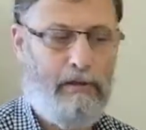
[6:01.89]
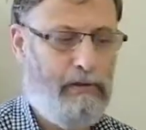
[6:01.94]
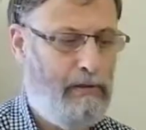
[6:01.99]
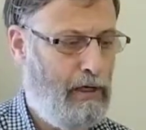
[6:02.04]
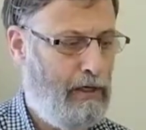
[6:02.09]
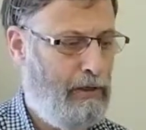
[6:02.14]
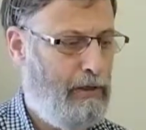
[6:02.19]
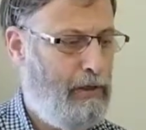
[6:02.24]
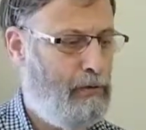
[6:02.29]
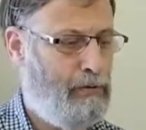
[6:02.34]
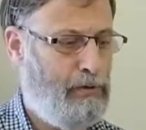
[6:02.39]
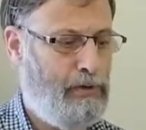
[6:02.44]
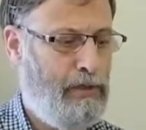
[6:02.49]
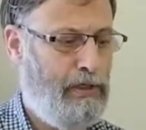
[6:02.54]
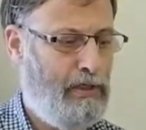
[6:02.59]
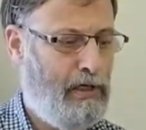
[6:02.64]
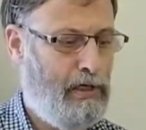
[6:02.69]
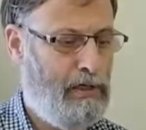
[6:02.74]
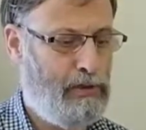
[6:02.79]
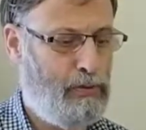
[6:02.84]
Now usually
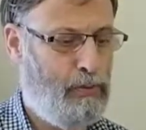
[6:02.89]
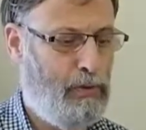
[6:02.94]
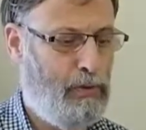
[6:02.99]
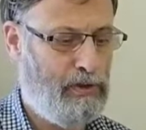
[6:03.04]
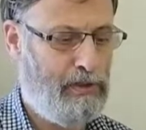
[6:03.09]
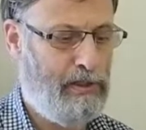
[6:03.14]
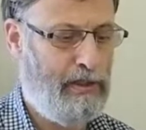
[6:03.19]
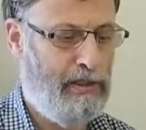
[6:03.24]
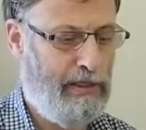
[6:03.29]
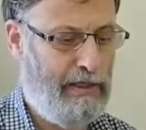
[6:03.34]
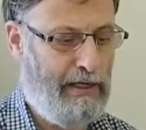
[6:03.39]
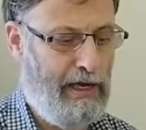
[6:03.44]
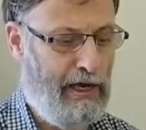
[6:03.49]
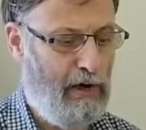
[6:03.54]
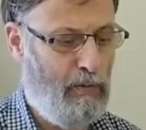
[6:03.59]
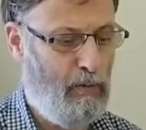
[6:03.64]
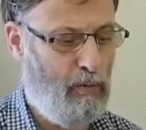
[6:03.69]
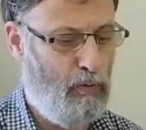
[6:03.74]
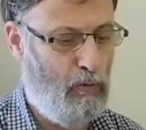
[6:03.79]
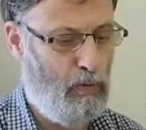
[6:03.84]
that's going to
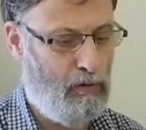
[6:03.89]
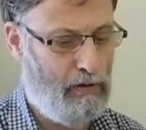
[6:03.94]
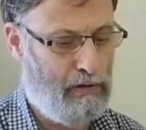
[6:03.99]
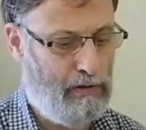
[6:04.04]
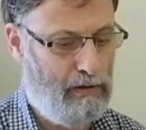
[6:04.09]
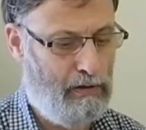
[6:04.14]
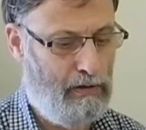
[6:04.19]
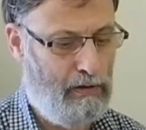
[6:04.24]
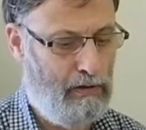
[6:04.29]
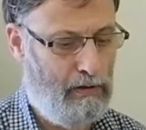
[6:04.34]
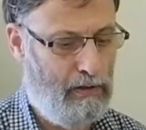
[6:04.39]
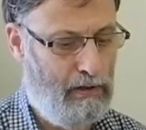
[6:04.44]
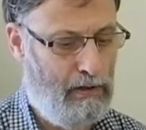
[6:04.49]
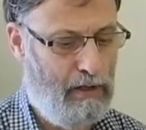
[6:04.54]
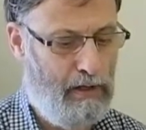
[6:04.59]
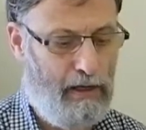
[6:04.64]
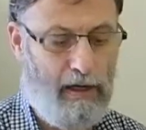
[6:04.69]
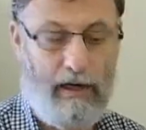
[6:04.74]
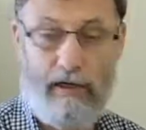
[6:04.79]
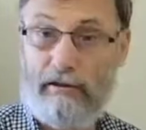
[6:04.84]
get worn
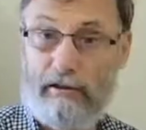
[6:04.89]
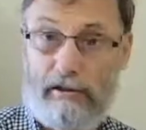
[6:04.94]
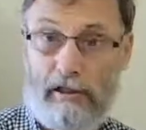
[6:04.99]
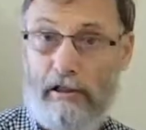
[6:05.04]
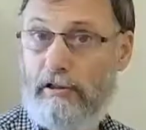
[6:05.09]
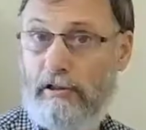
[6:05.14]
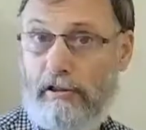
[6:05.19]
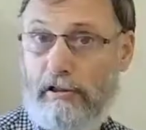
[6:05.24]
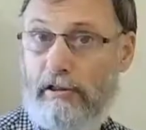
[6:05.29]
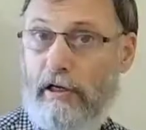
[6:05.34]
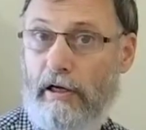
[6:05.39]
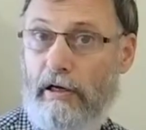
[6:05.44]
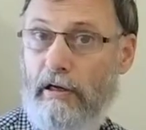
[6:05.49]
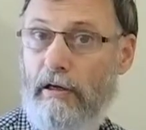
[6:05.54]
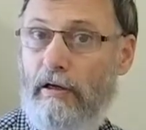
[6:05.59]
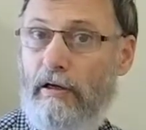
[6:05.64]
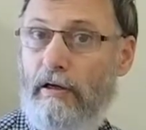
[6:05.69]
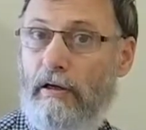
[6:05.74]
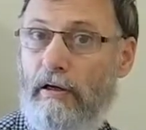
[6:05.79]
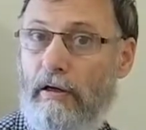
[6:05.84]
and dusty
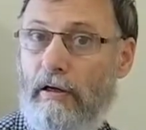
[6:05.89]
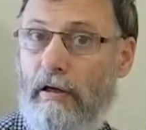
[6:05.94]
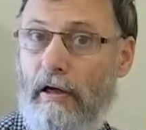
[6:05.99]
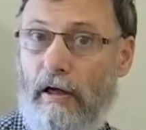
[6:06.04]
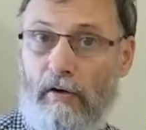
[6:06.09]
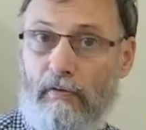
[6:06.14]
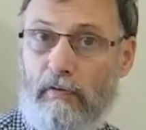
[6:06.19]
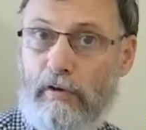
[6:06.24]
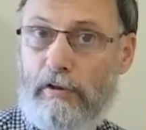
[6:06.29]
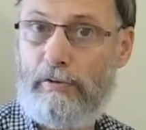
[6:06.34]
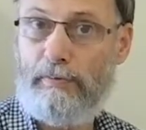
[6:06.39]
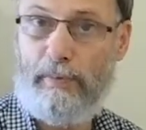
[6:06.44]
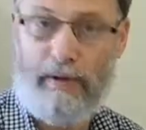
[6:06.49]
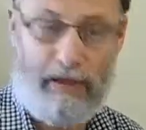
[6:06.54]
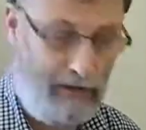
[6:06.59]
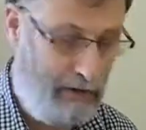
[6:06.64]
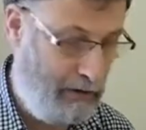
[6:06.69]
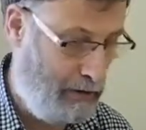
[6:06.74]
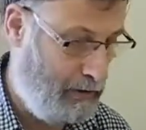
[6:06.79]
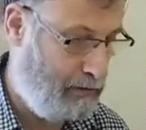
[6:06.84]
if it's
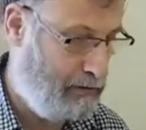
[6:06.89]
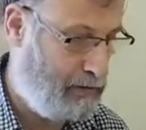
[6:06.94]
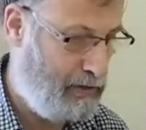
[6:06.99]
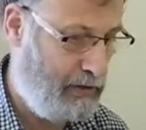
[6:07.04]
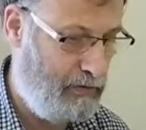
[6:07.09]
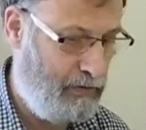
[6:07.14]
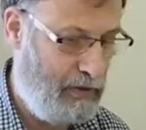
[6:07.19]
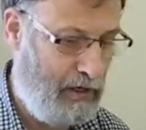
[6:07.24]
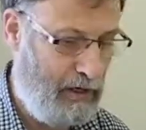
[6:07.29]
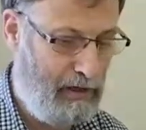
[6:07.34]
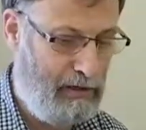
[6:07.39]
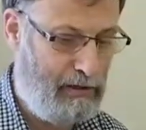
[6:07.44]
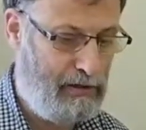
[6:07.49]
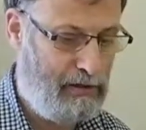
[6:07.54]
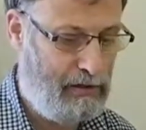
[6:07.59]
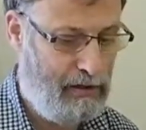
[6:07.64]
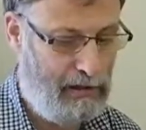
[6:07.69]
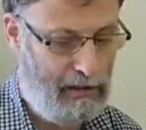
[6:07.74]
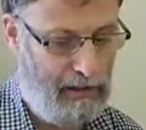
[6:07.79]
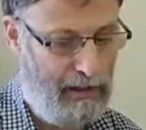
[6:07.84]
being used. If that is
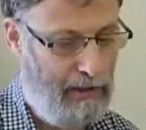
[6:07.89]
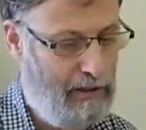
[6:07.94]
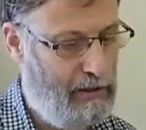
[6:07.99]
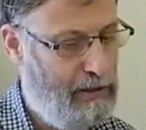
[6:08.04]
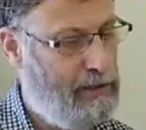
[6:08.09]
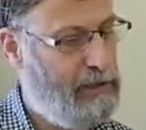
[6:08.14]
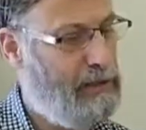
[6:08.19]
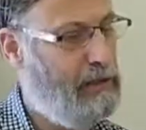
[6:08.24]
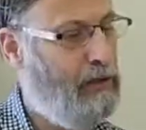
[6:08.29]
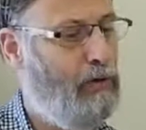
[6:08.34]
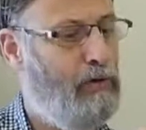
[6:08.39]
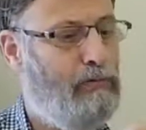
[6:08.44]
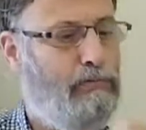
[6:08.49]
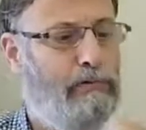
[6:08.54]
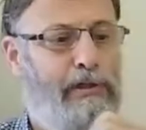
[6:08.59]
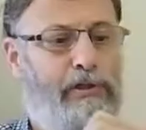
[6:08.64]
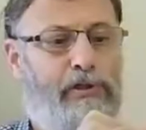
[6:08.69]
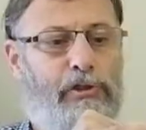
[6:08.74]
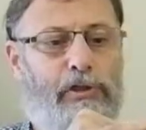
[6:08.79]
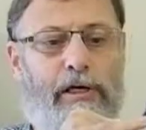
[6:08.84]
clean, this little
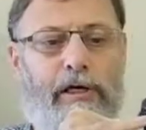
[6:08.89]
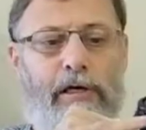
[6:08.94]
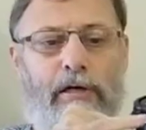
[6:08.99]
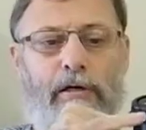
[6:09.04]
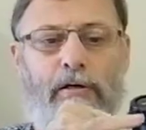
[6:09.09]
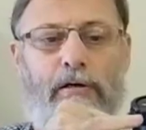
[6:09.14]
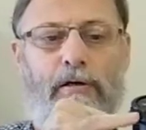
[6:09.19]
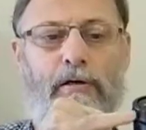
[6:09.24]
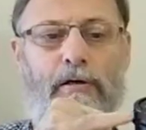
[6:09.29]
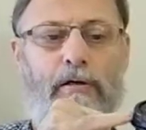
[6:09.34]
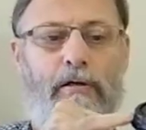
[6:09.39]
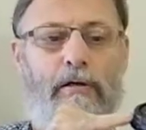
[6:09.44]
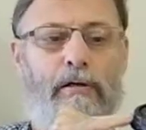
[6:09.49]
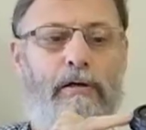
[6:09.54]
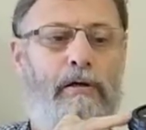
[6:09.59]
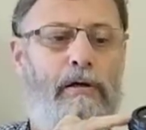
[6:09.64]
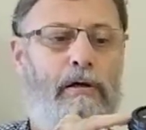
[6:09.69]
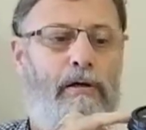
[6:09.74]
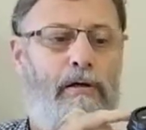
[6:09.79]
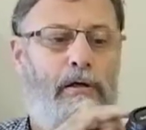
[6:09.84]
ridge here
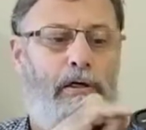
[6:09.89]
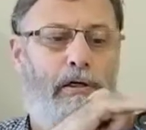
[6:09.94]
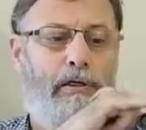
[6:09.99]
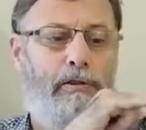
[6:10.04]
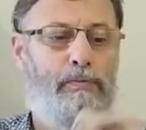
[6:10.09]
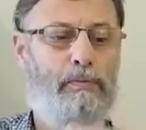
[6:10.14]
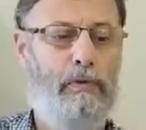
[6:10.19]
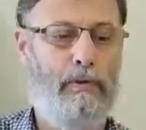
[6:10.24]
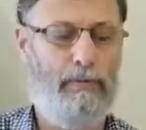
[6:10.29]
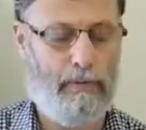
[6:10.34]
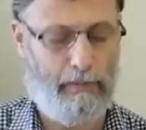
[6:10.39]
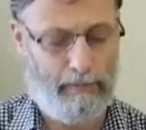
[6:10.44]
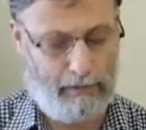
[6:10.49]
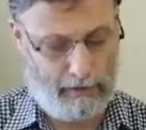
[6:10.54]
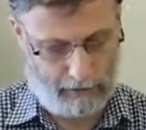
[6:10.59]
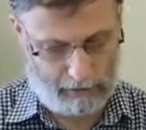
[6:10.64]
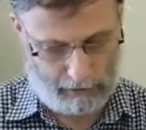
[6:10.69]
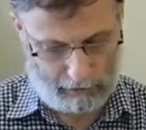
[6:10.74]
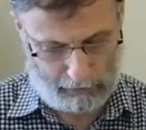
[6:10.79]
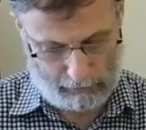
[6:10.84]
is probably
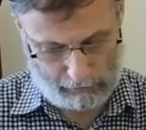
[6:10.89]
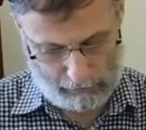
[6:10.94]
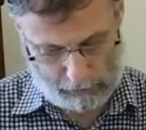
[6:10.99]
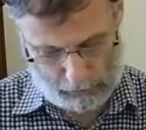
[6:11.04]
unused.